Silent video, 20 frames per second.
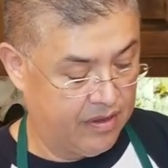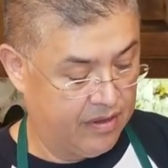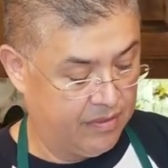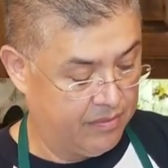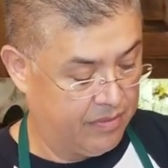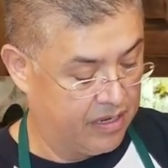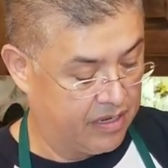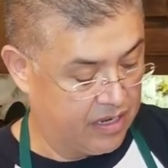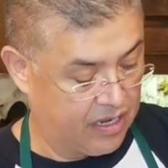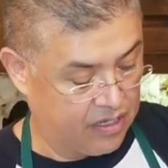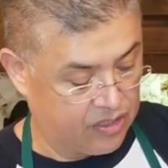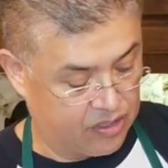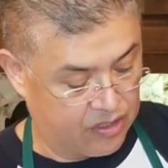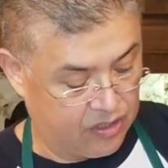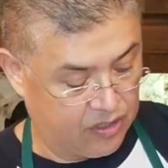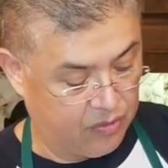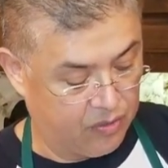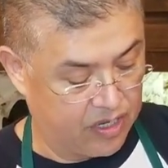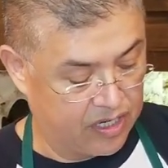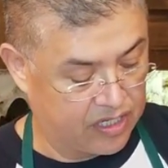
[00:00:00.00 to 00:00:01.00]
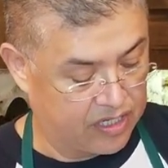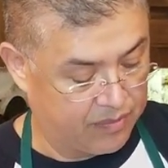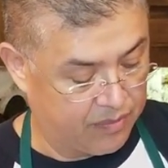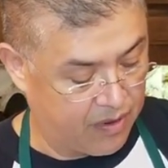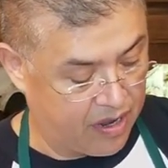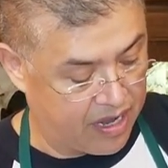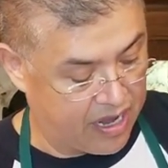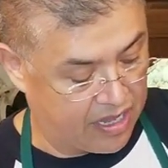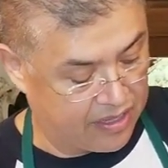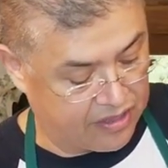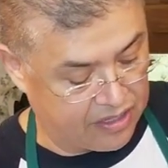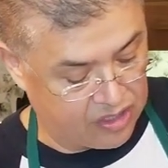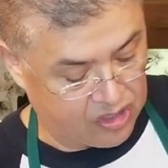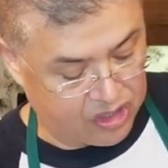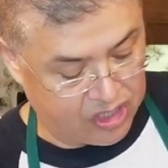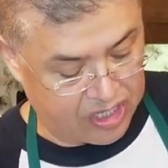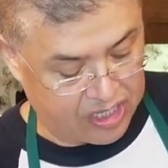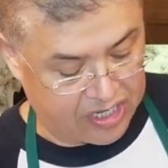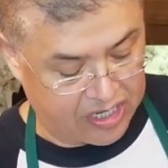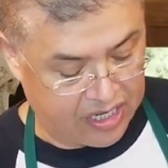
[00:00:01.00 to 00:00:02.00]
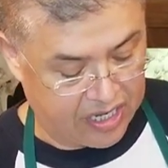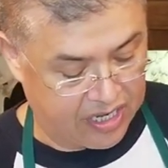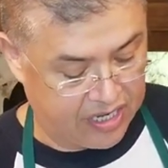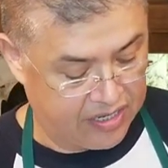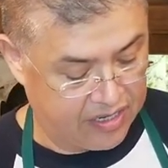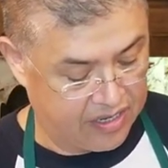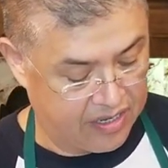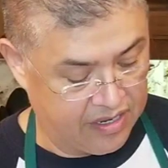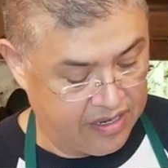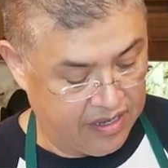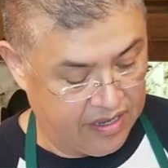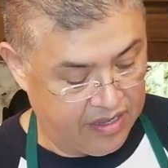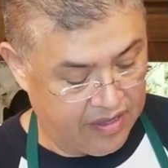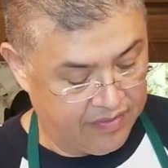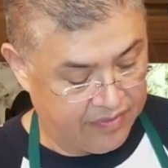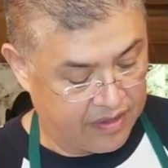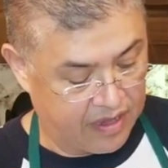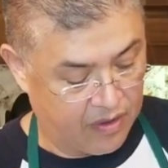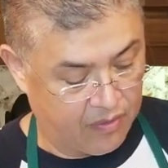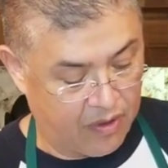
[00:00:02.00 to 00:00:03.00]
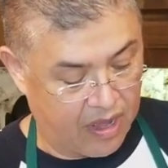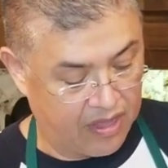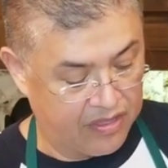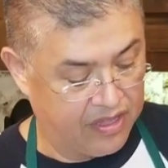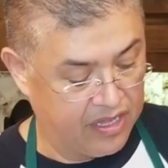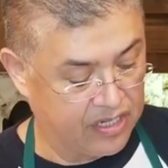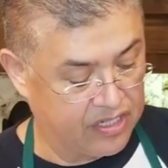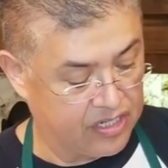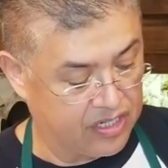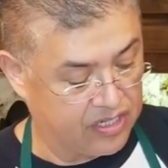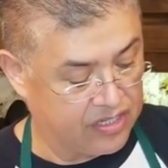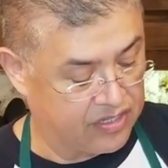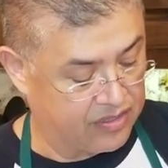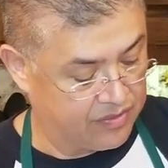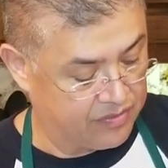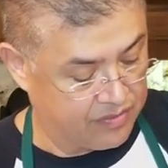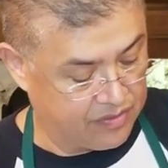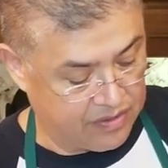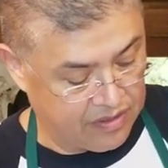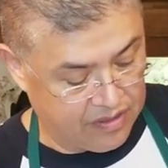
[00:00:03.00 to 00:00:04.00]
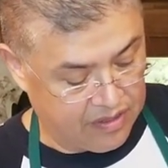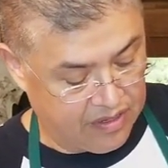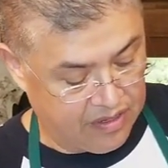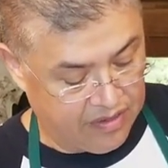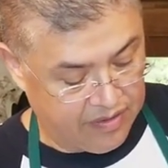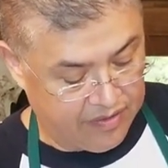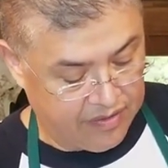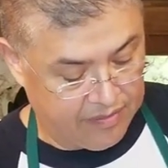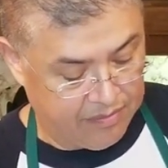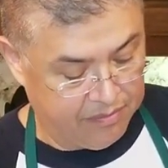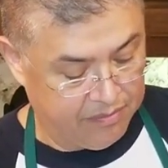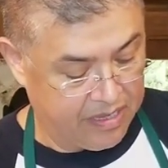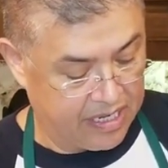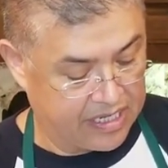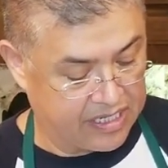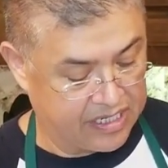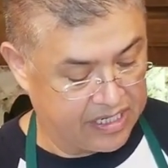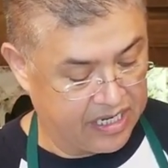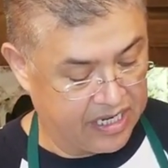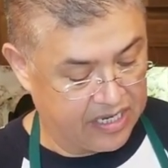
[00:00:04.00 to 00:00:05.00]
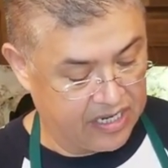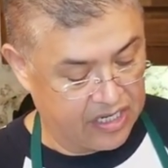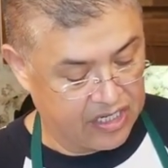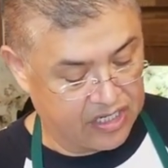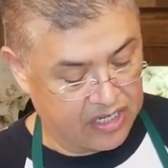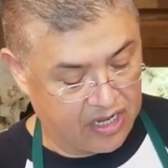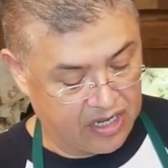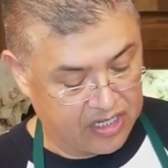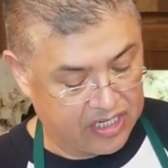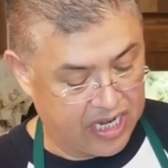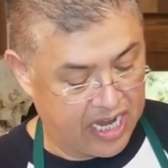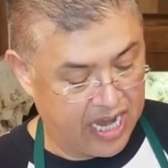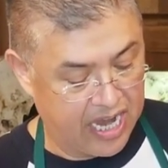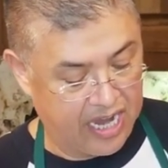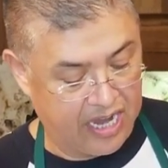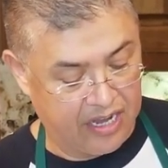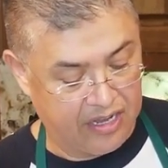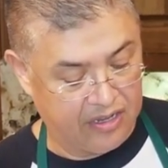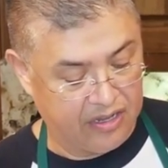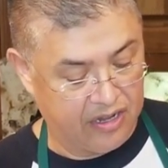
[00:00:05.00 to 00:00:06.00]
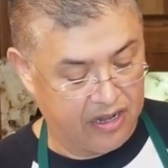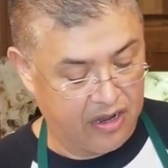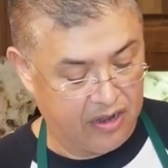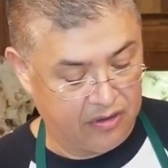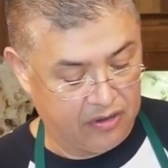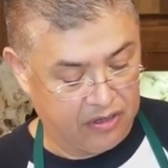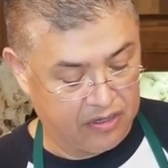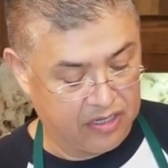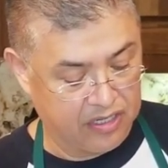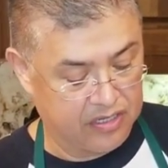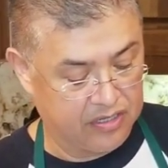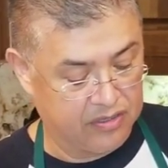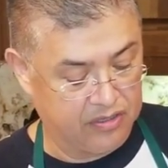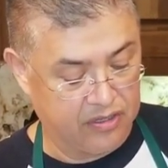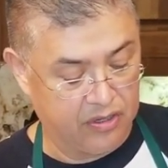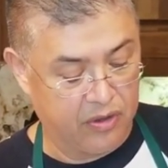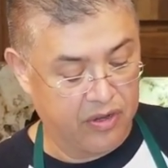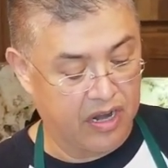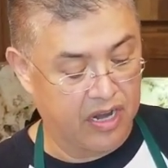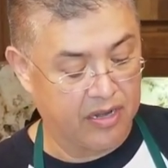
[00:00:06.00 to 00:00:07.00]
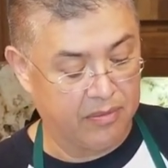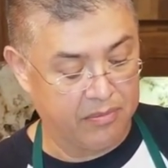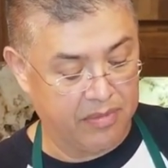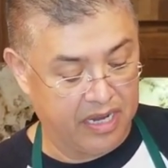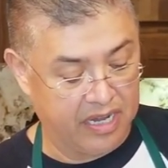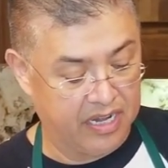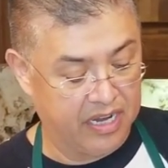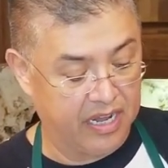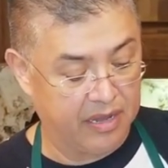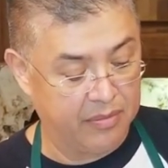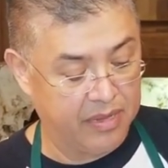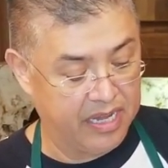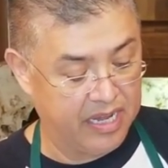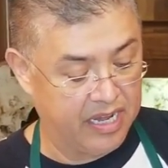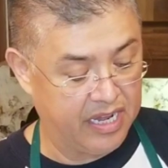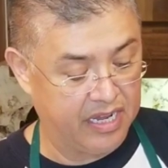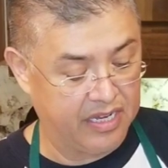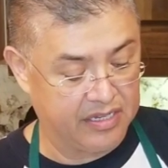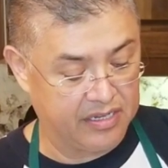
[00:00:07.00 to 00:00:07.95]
Because you want to spread out the chicken. And while this is mixing and sauteing, you just do it on a medium heat.